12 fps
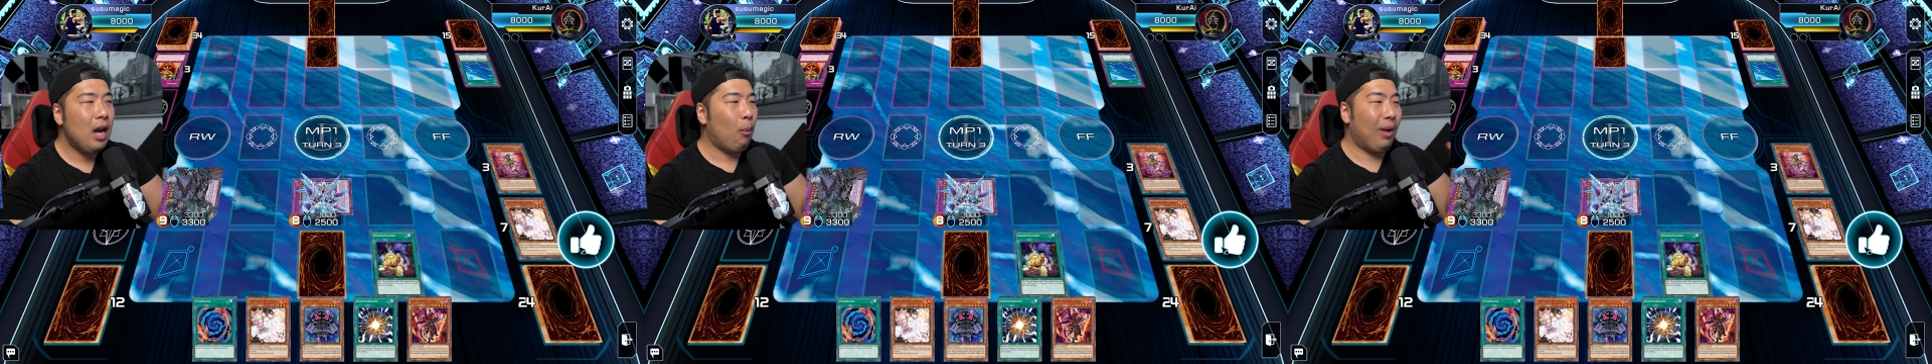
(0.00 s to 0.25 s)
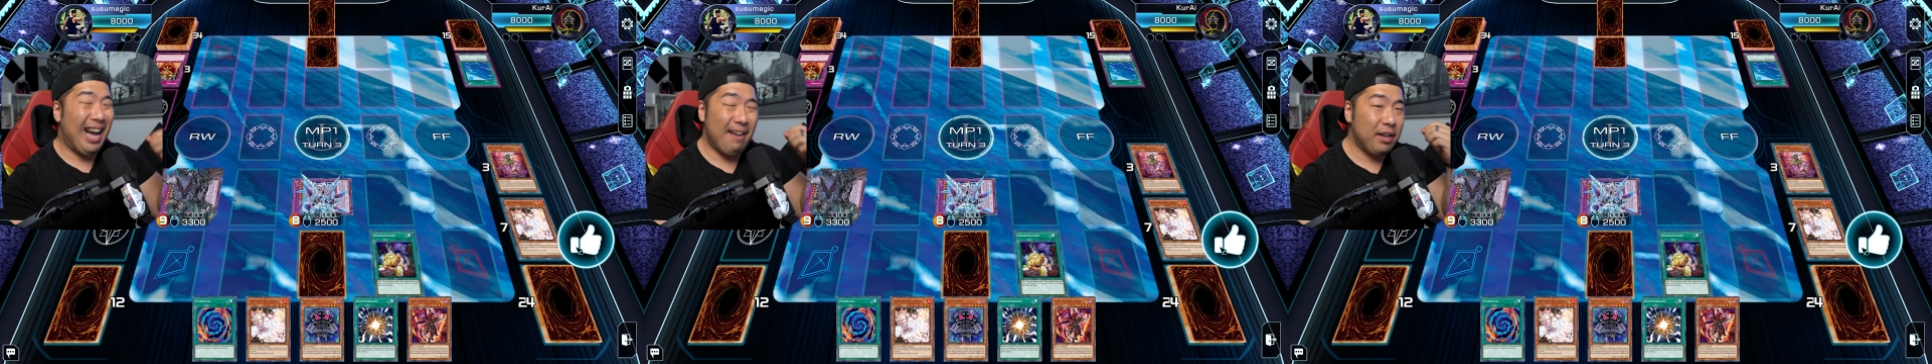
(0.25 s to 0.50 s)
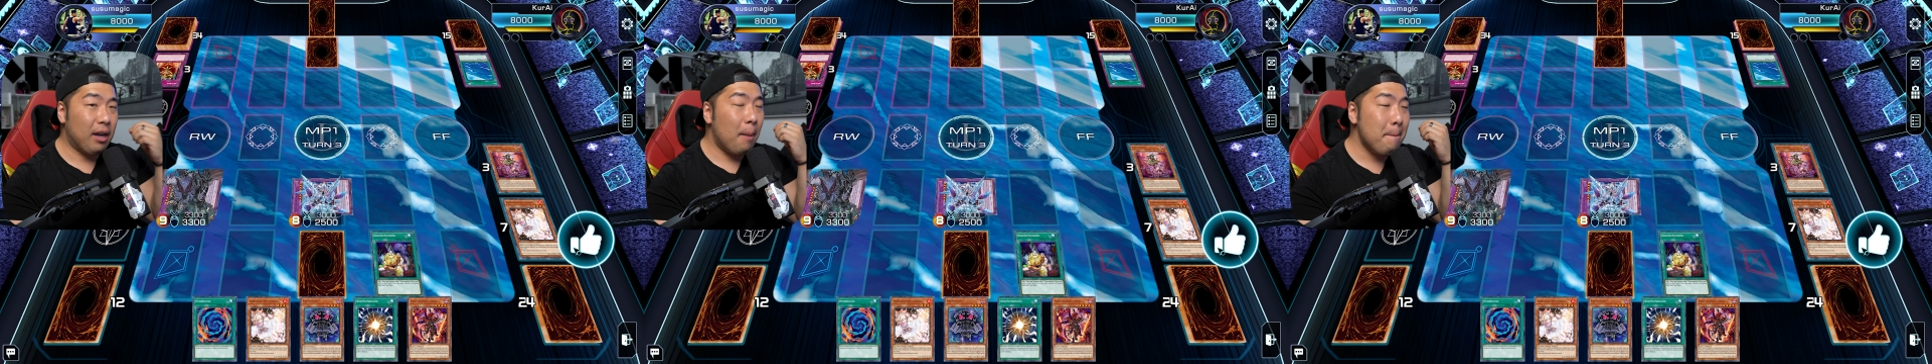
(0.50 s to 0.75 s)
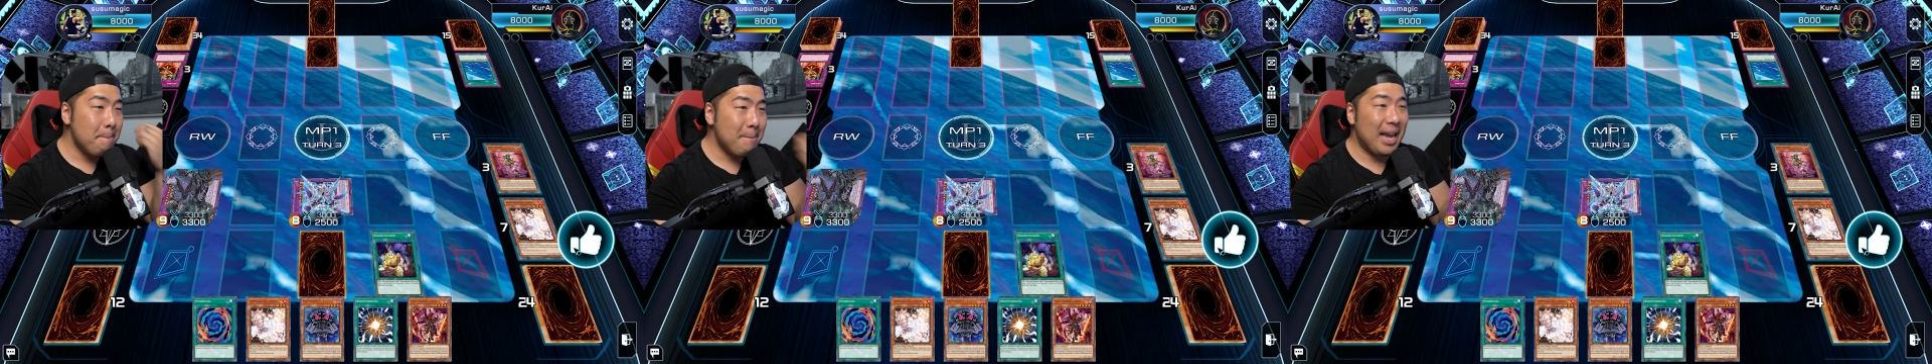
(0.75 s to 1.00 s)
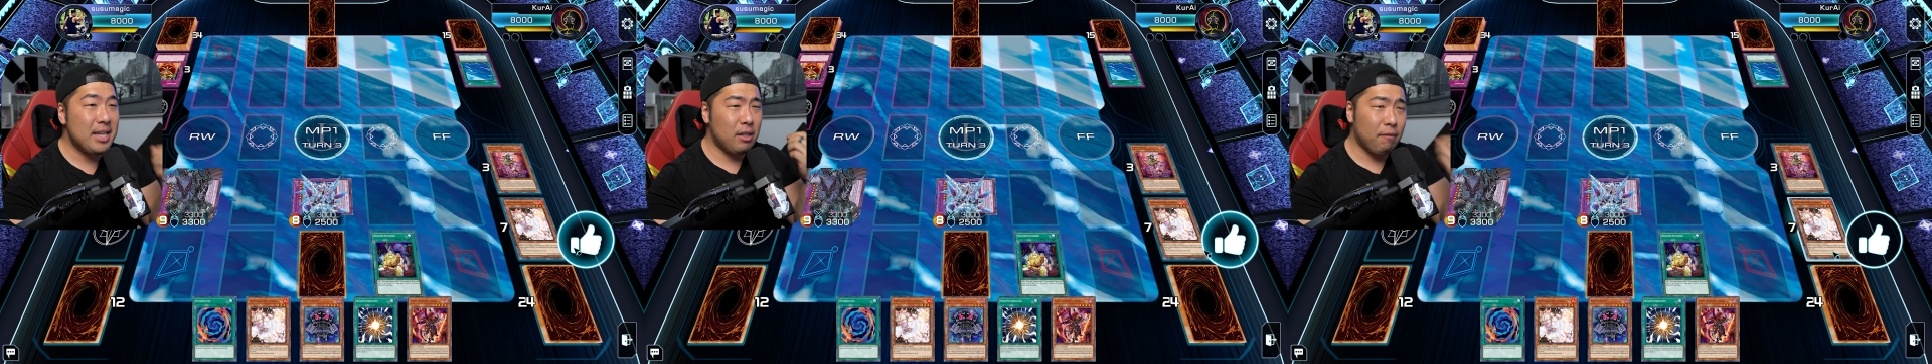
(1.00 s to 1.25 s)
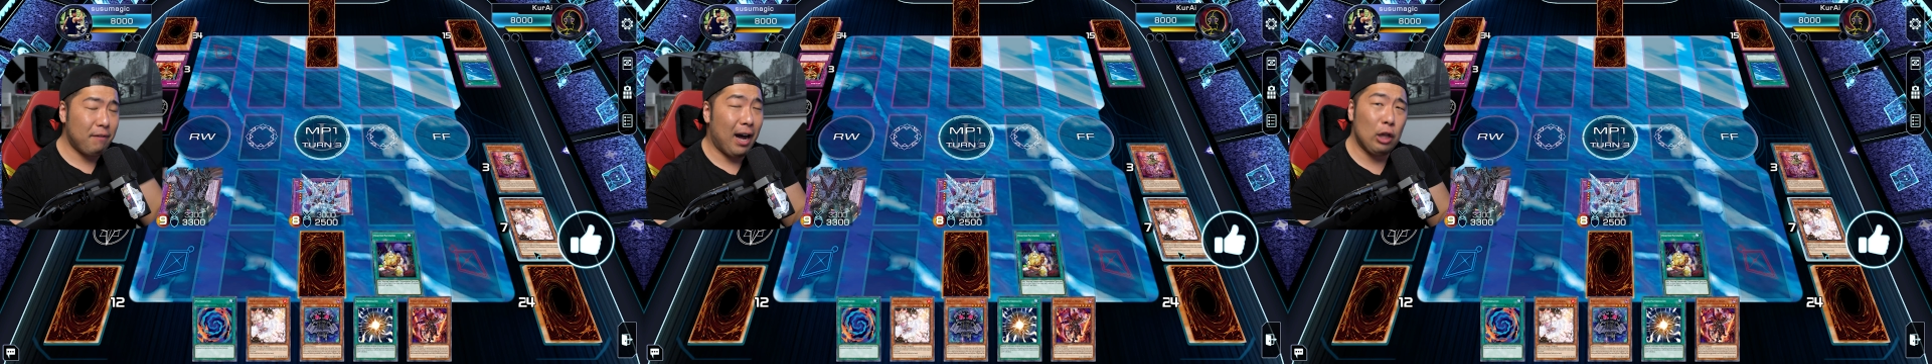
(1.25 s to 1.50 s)
while having
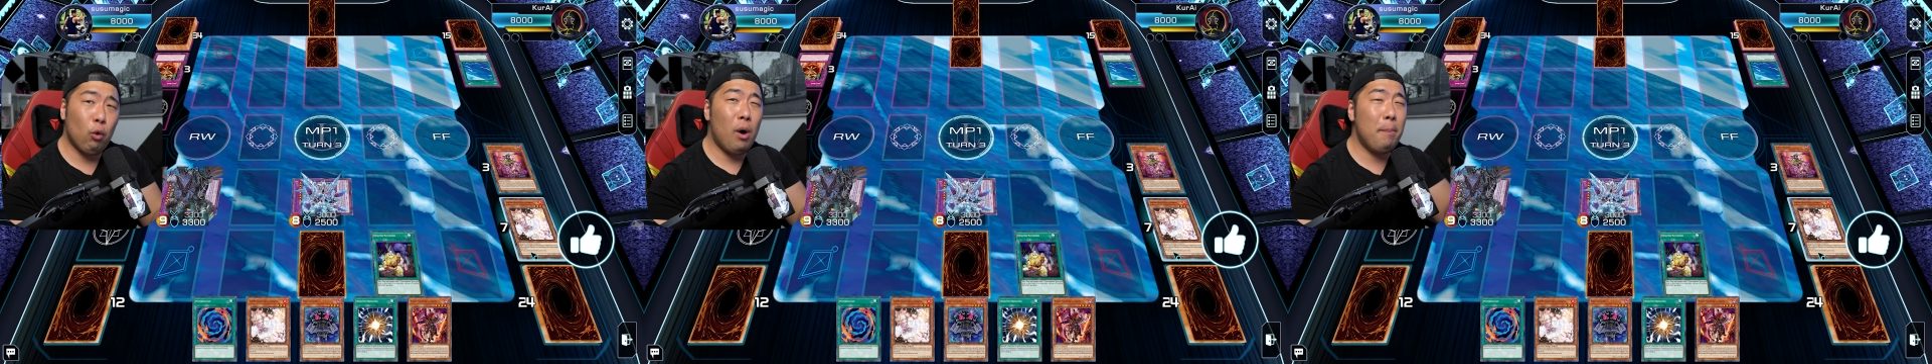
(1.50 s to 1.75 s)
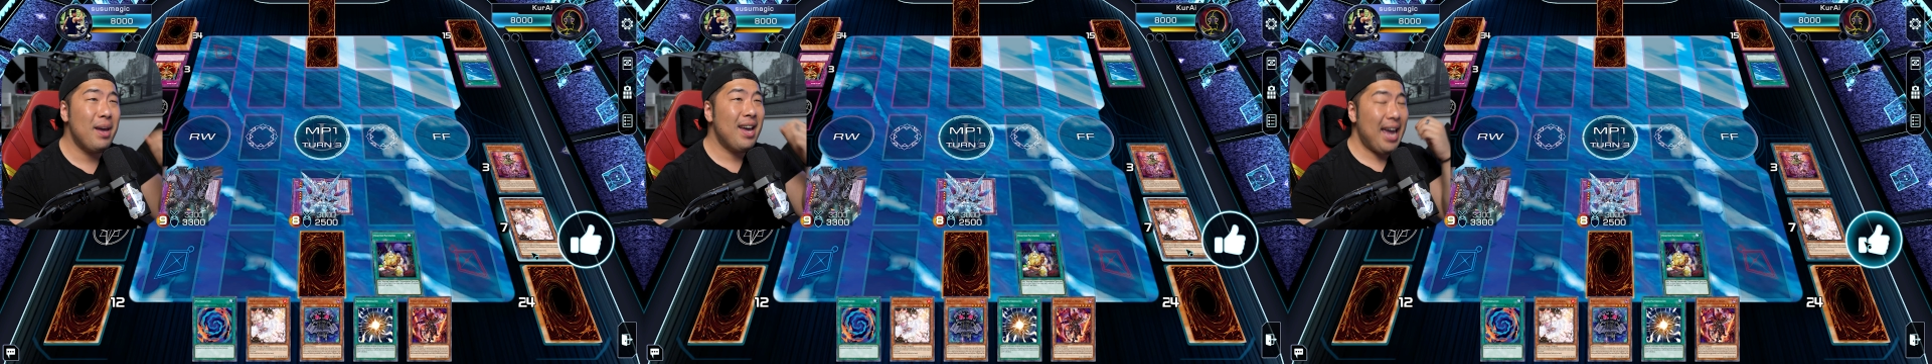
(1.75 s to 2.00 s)
amazing follow-up